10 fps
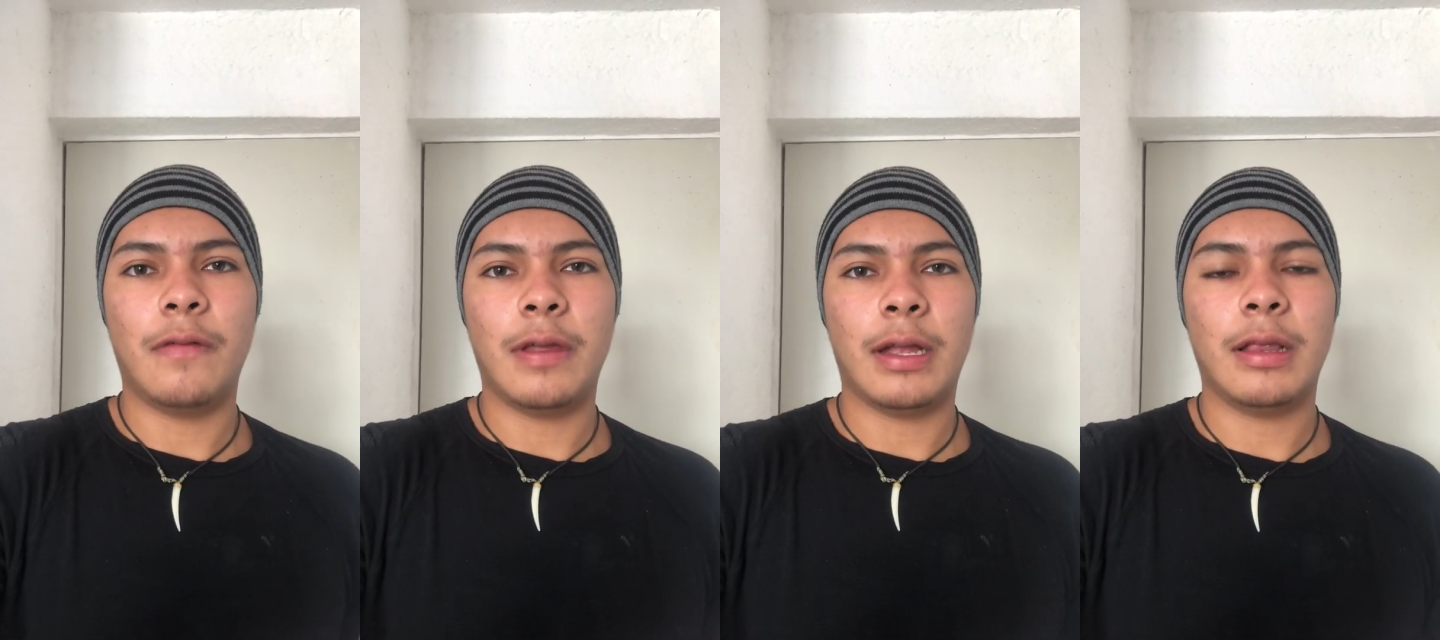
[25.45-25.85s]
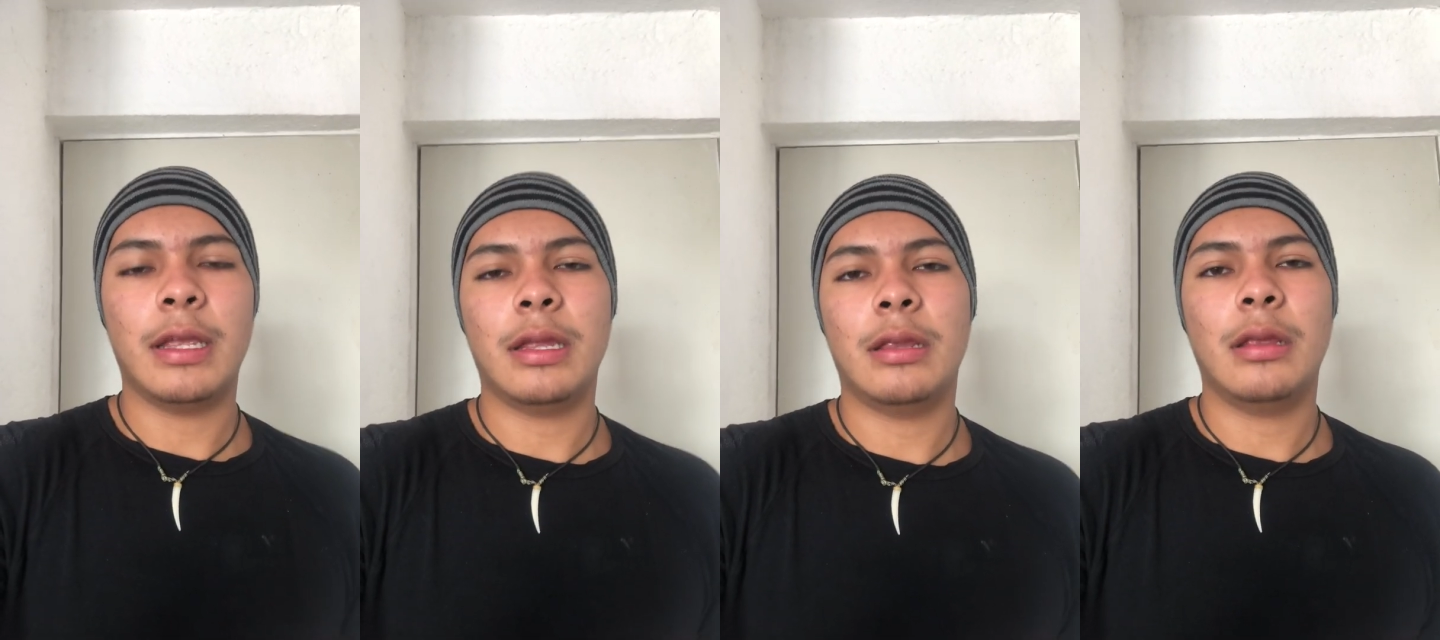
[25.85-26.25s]
the
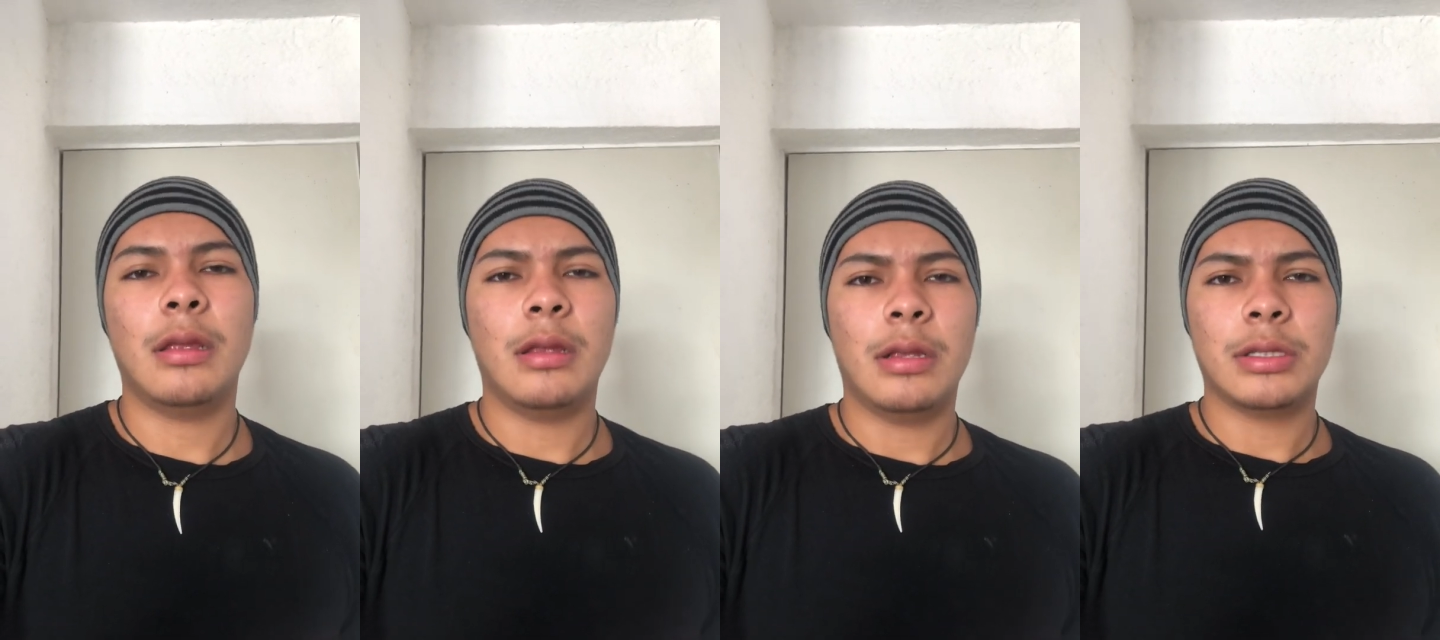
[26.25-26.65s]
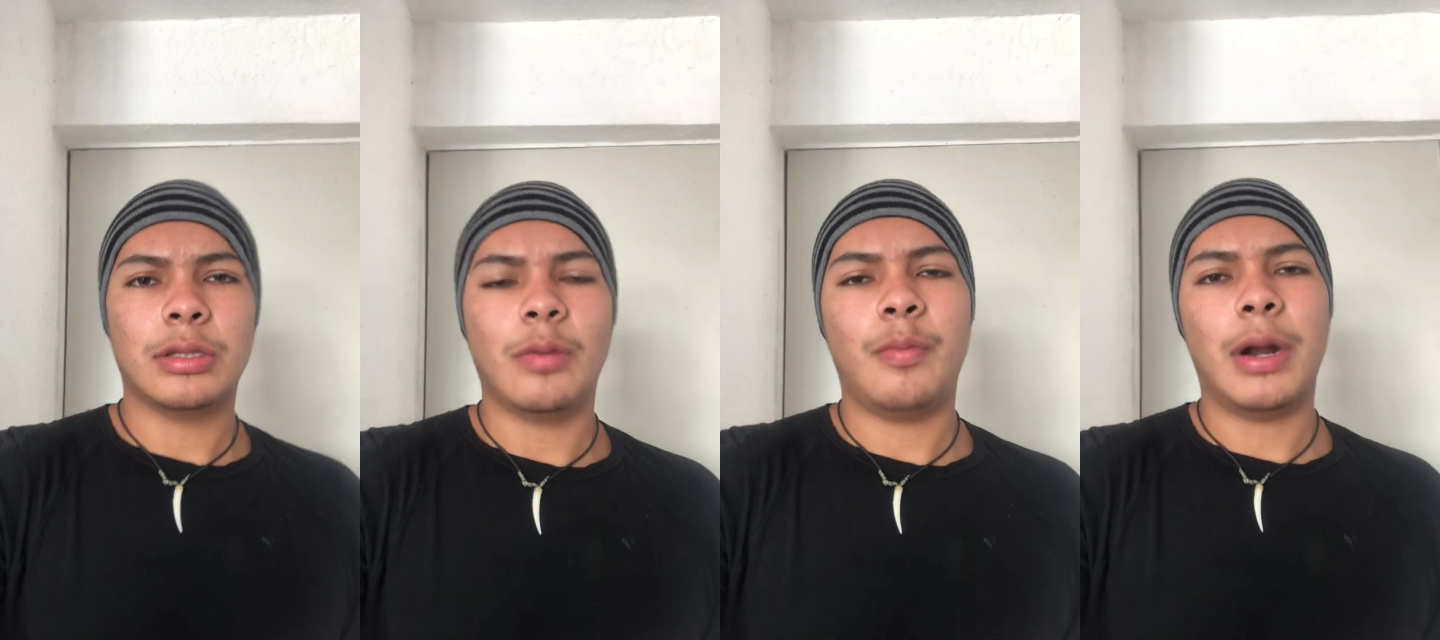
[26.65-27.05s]
clean
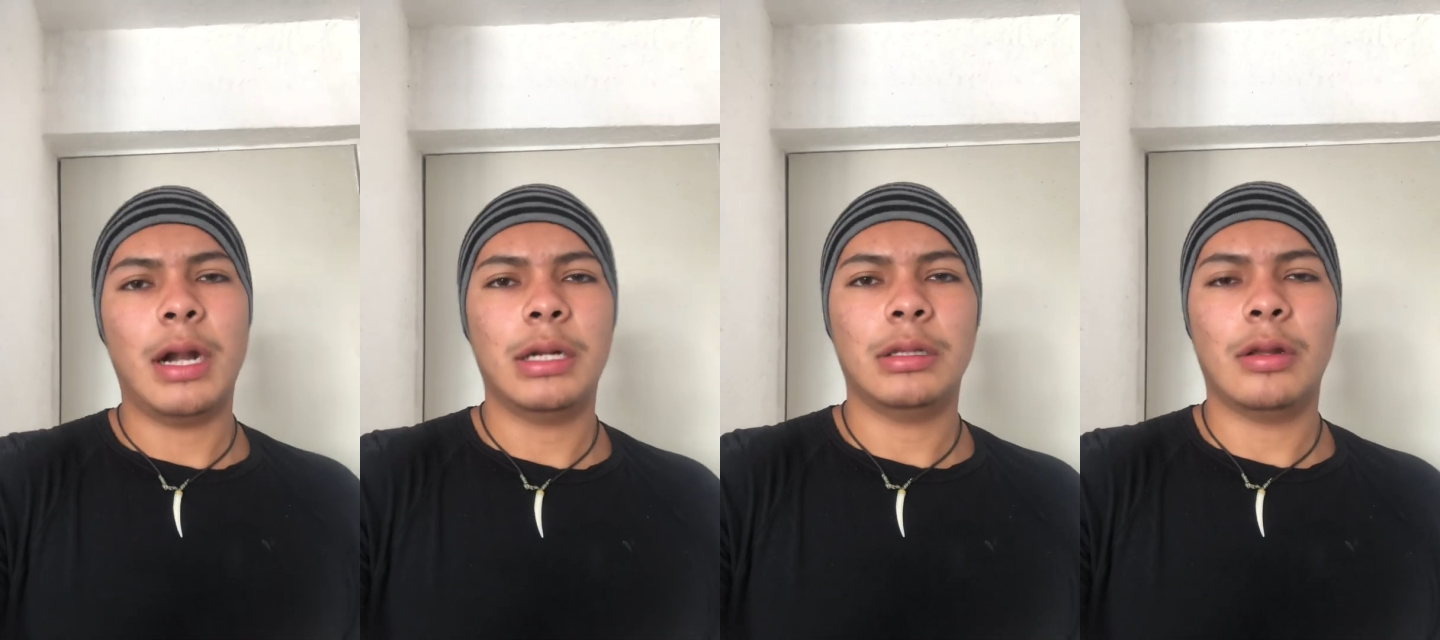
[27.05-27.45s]
some part